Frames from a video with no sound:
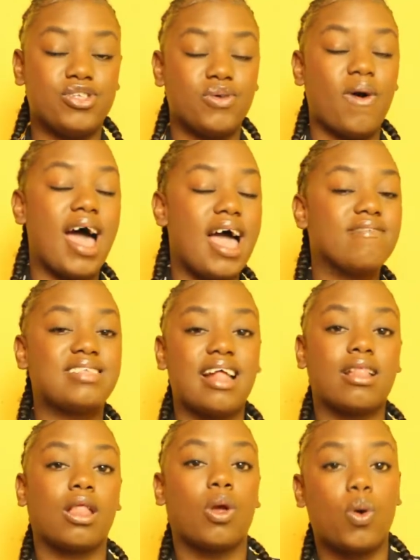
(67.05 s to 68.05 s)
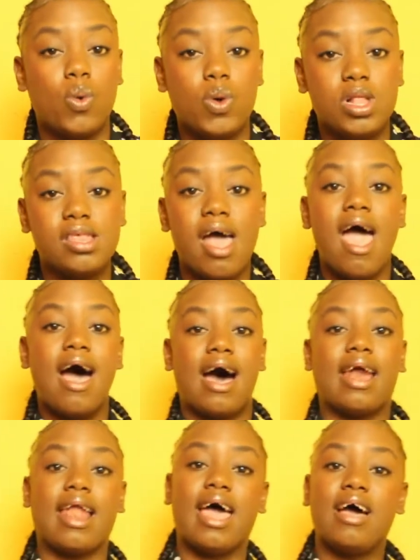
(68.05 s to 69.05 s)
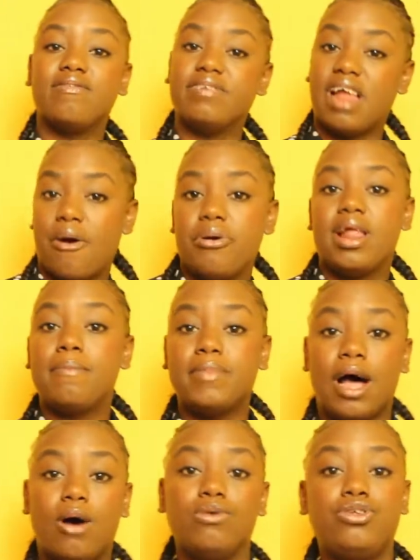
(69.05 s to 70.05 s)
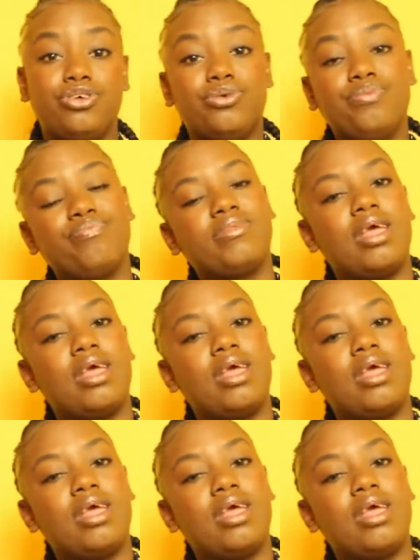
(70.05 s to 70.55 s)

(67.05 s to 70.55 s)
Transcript: So I have set goals and I have narrowed them down to